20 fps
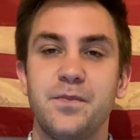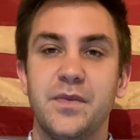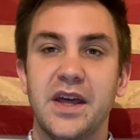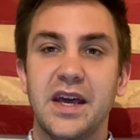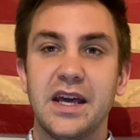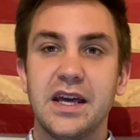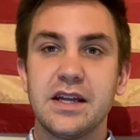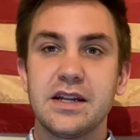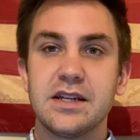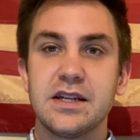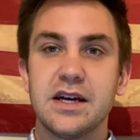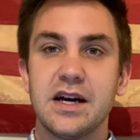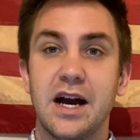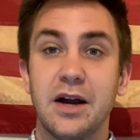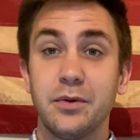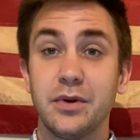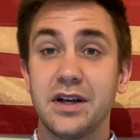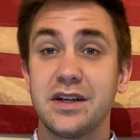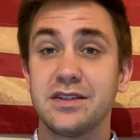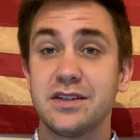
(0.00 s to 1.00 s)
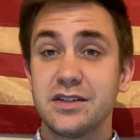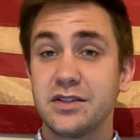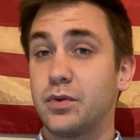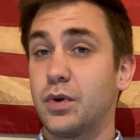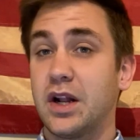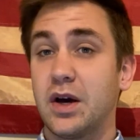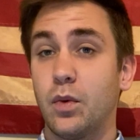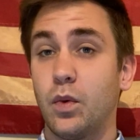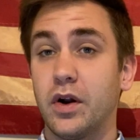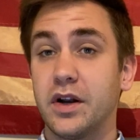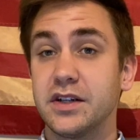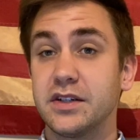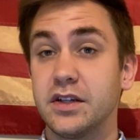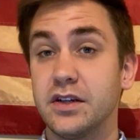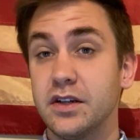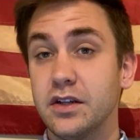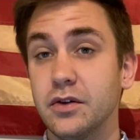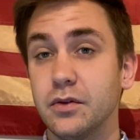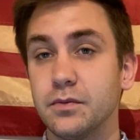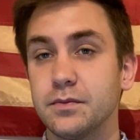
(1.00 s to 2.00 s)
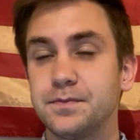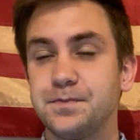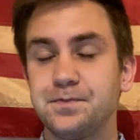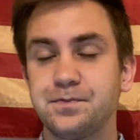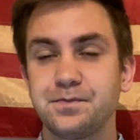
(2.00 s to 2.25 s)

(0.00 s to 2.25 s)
and uh, I realized this is what I wanted to do.